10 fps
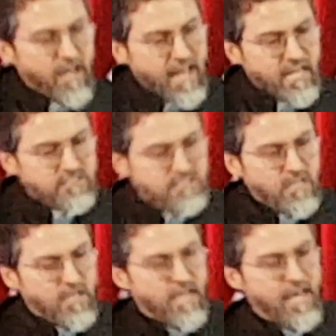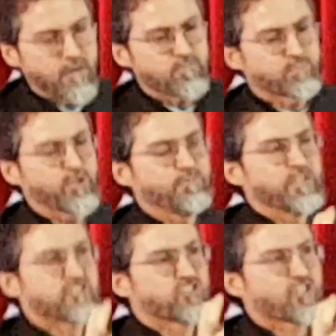has
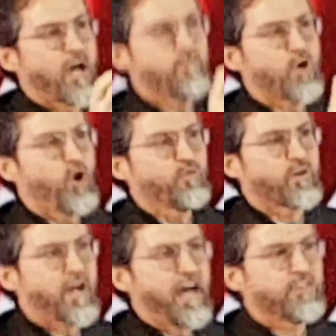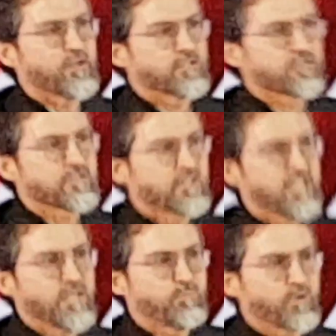privileged some over others
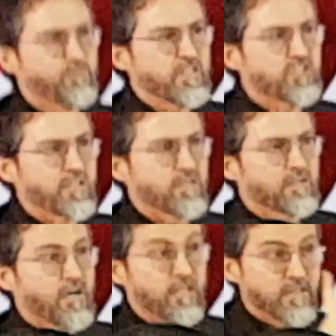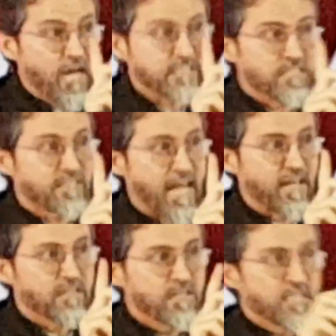in provision. Allah did
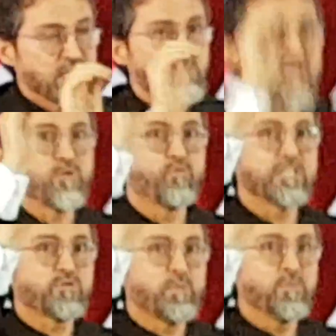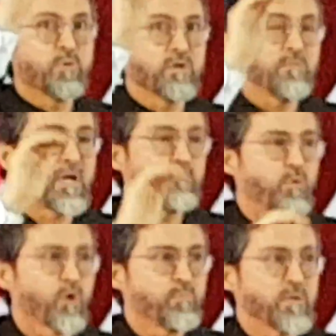that. He made rich people, He
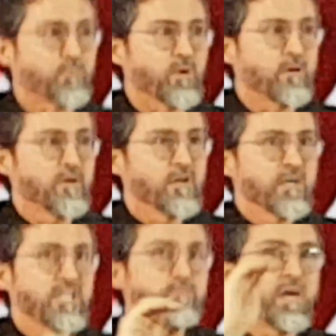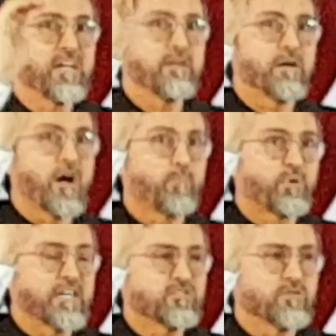made poor people. He made
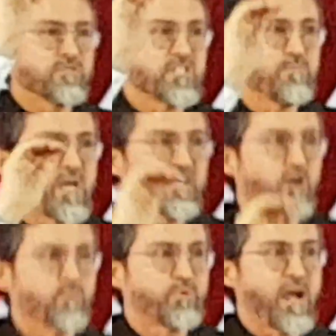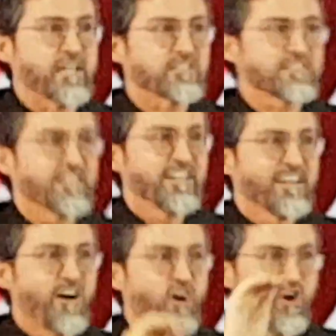oppressors, He made oppressed.
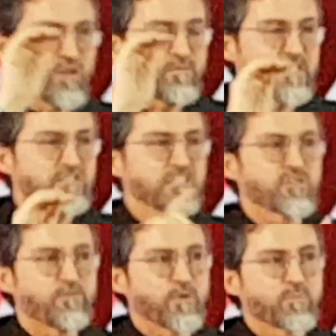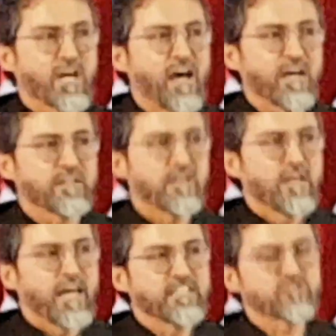All of these things are from God.
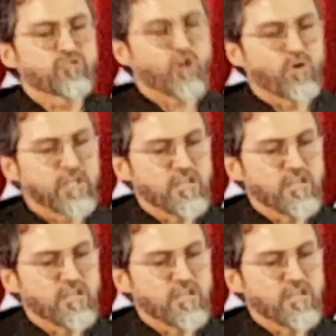And so